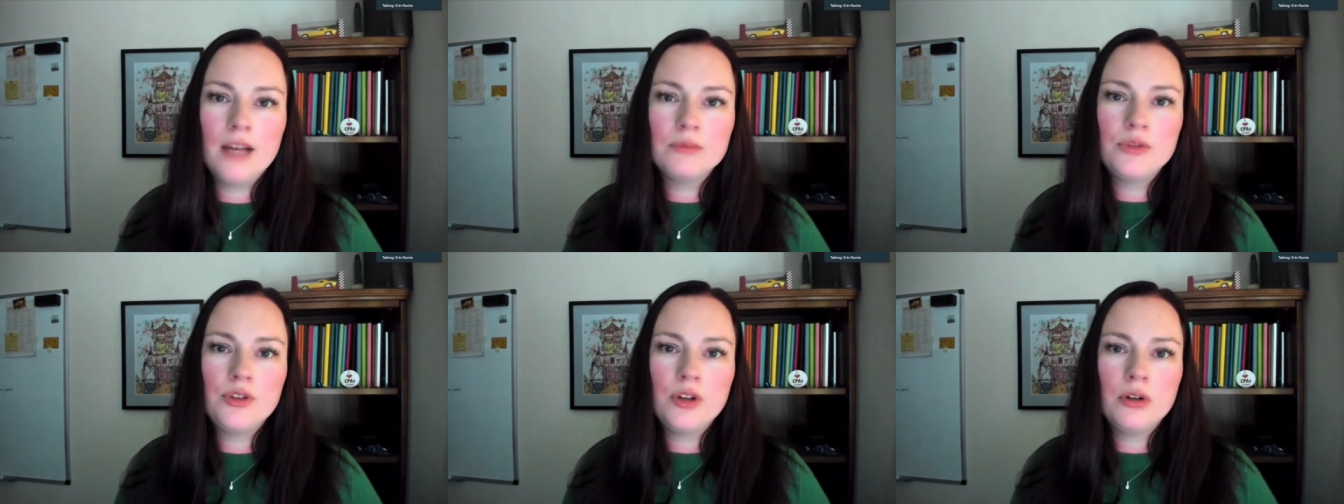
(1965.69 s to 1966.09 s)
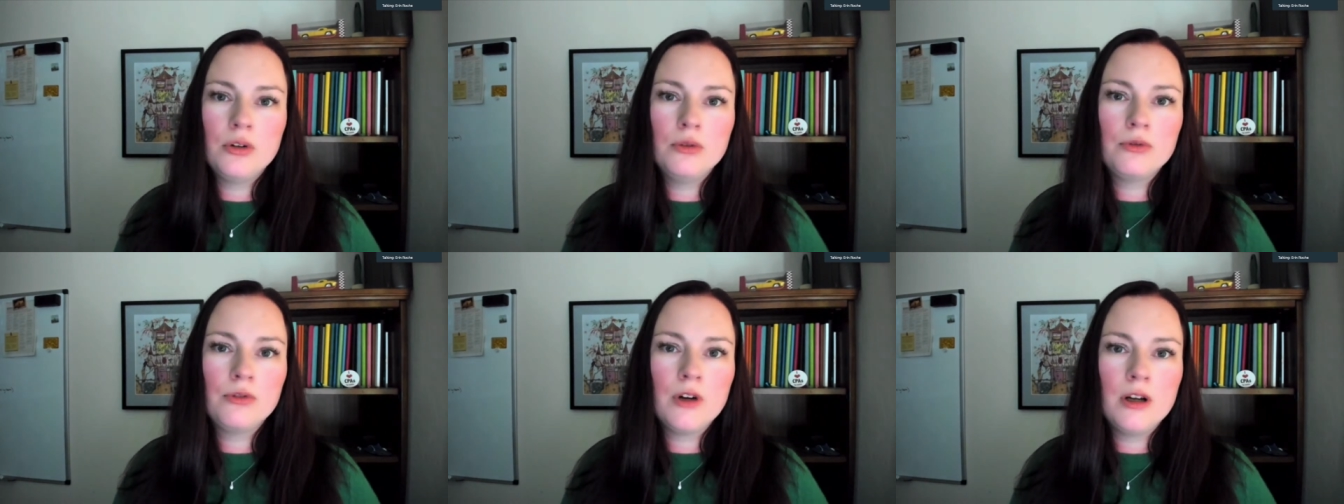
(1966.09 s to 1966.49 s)

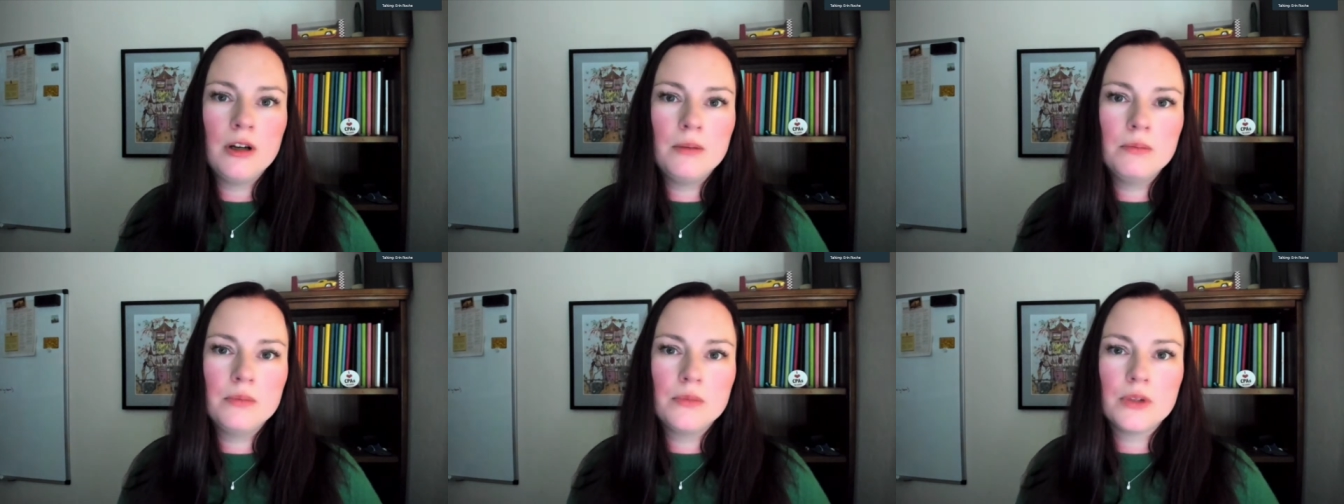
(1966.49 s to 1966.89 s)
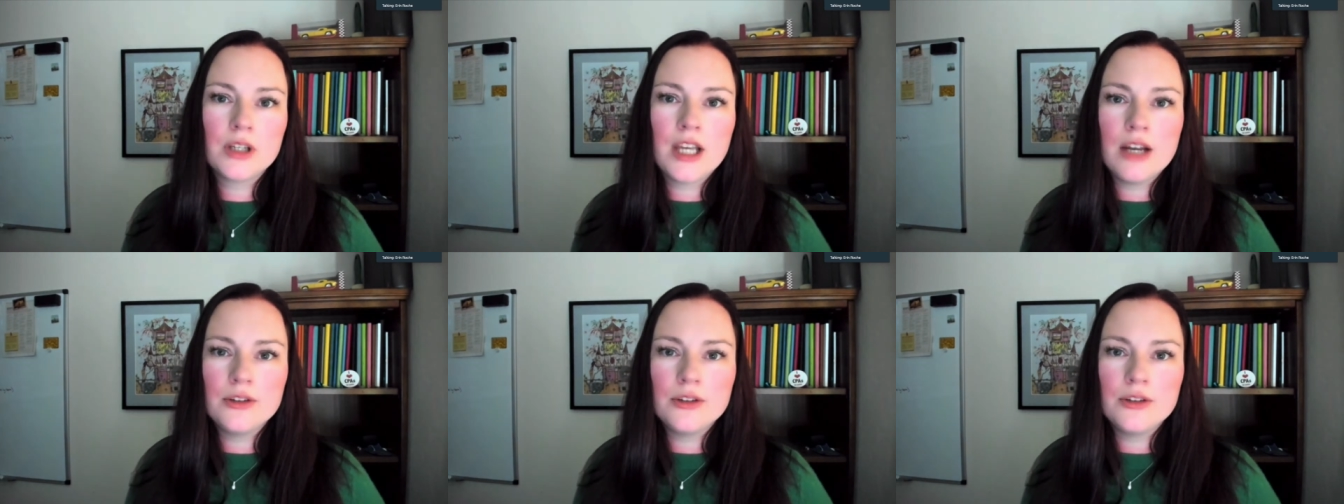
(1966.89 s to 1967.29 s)
So from
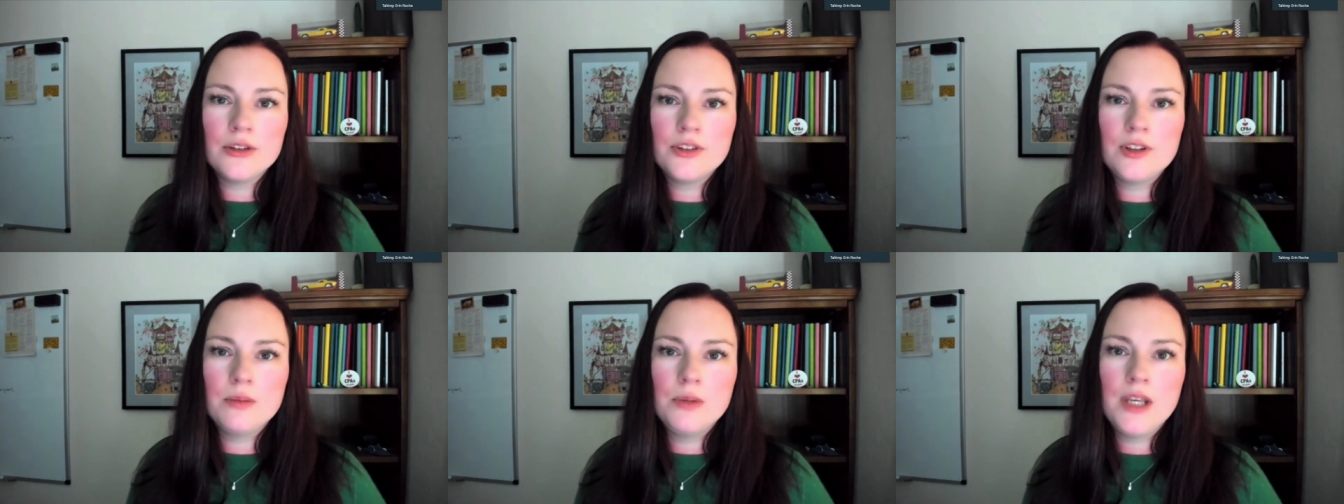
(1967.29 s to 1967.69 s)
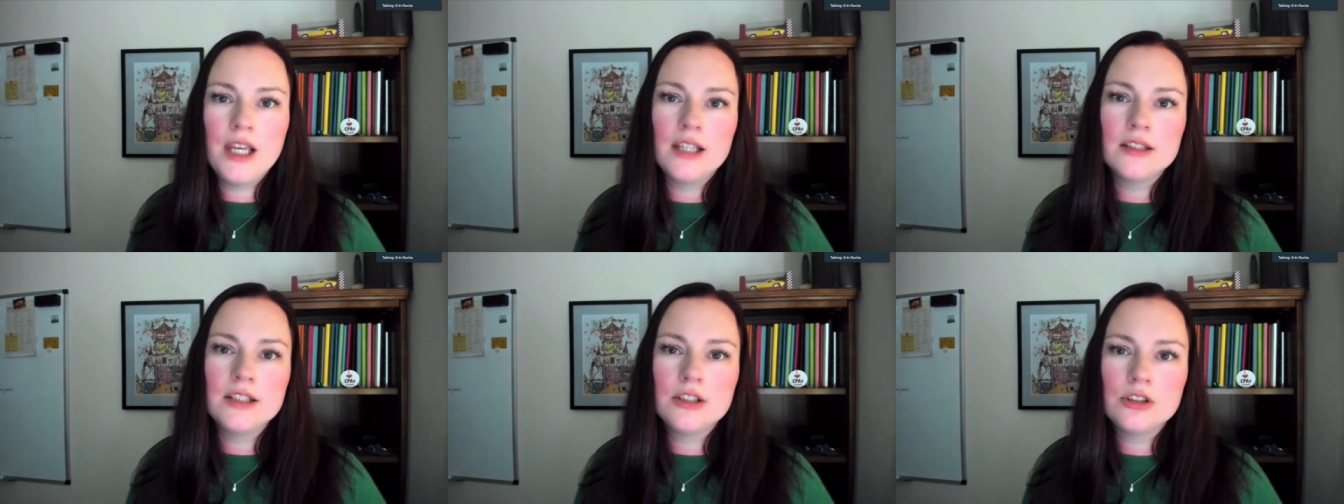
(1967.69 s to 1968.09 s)
CalCPA
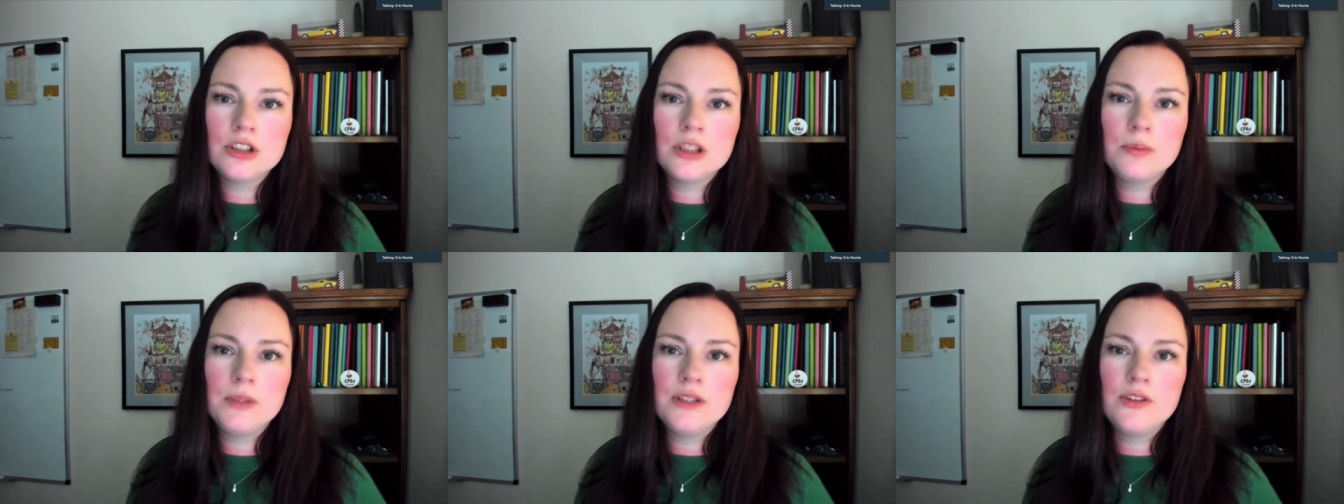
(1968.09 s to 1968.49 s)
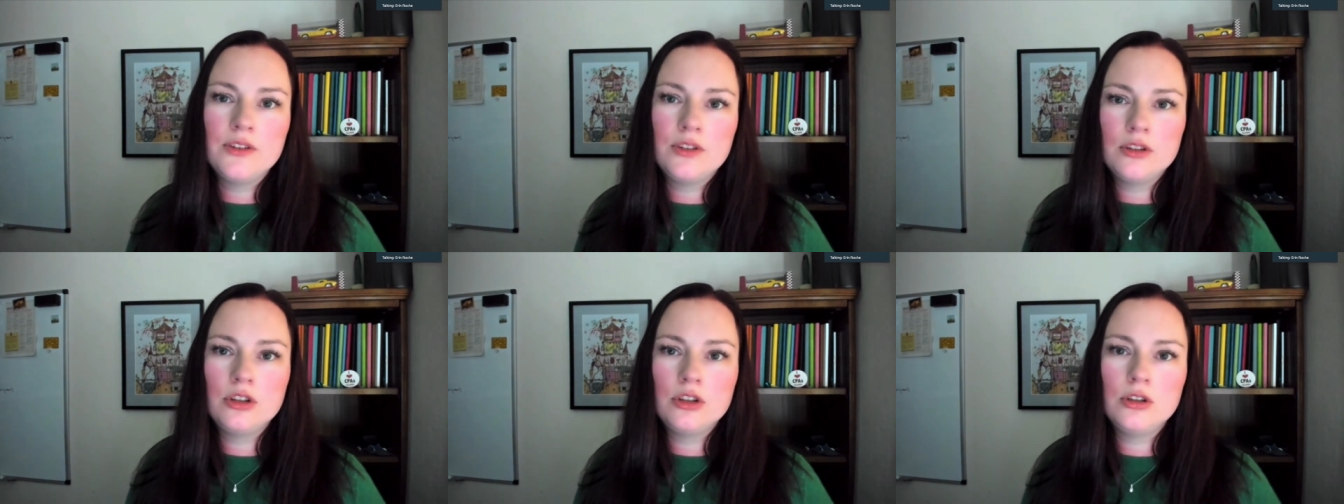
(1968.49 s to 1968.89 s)
Leadership
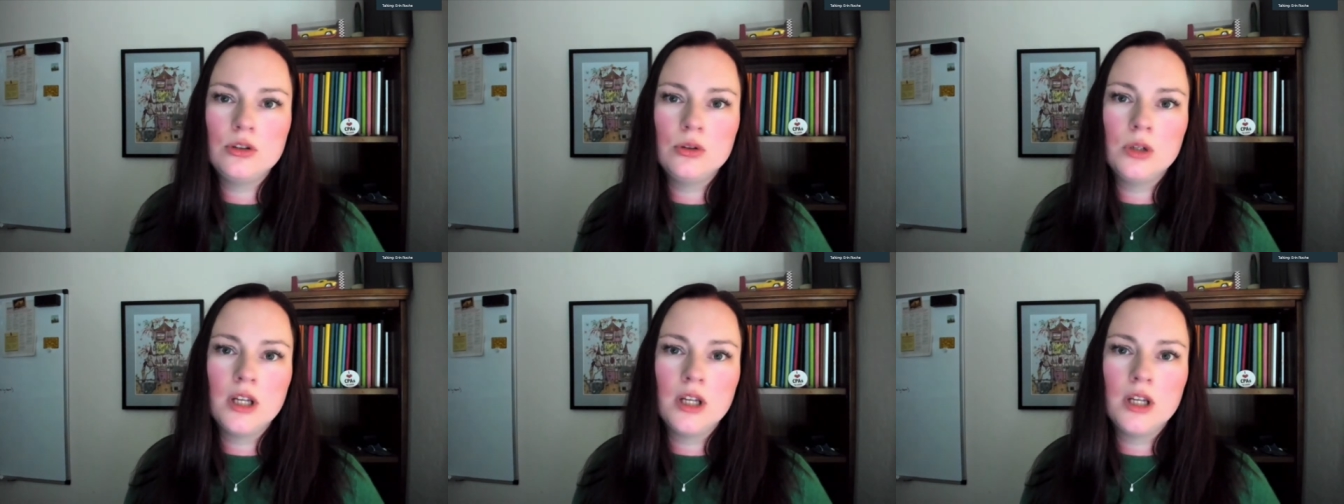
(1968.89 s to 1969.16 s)
Institute,